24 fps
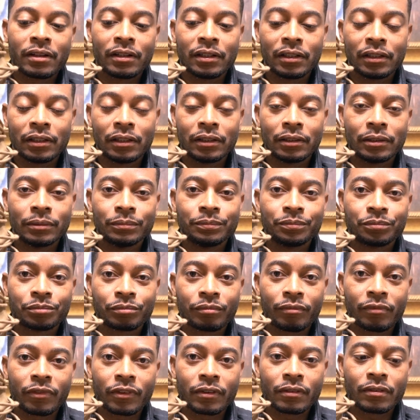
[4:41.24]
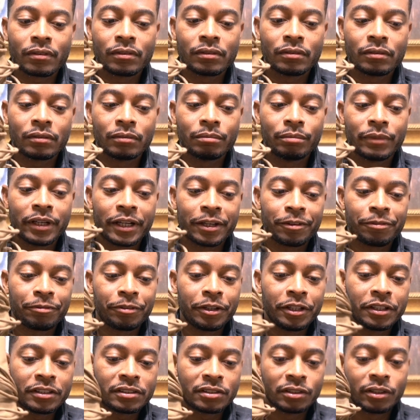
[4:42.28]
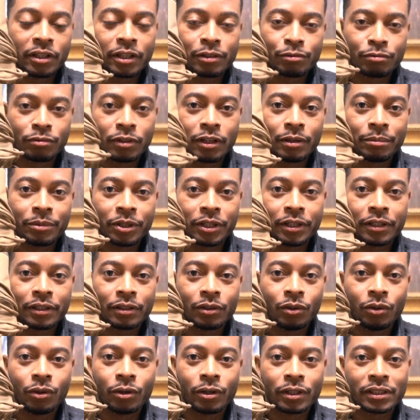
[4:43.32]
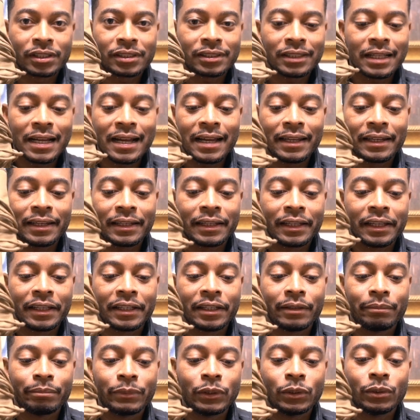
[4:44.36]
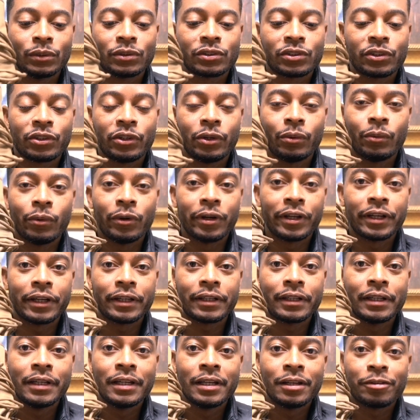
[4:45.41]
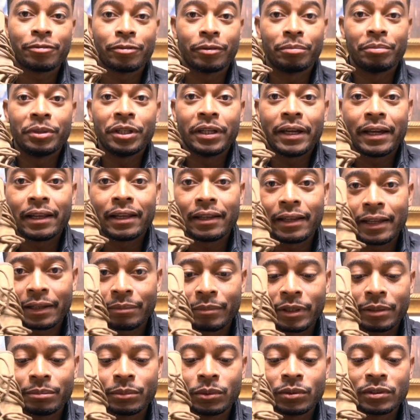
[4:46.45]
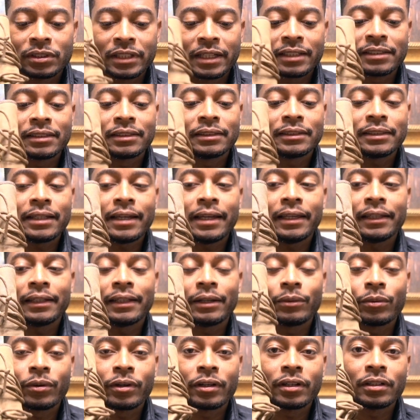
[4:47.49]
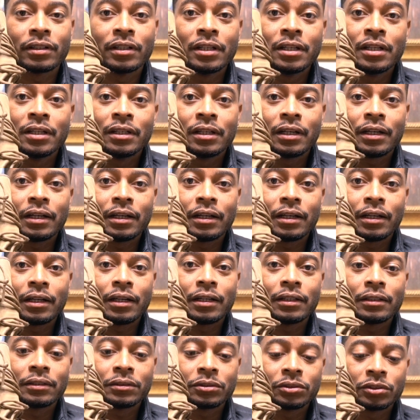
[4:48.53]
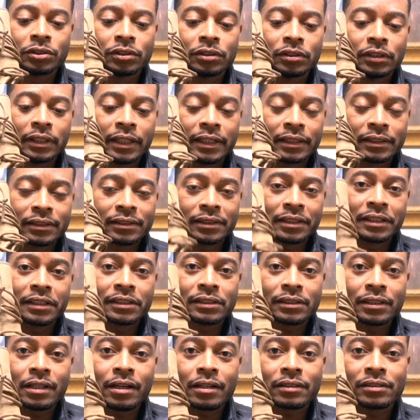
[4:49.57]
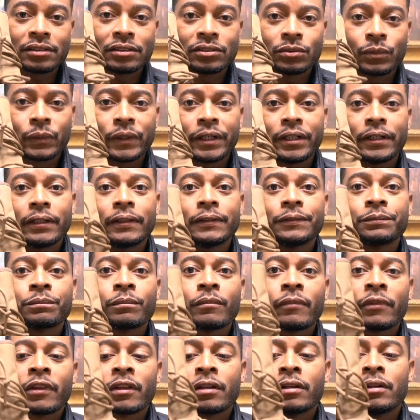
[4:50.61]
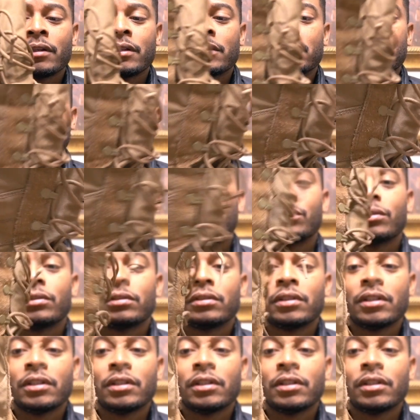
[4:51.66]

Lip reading: my feet is not rubbing or sliding in the boots. So you want it, for me, I like my boots nice and tight. I wear nice thick socks as well. So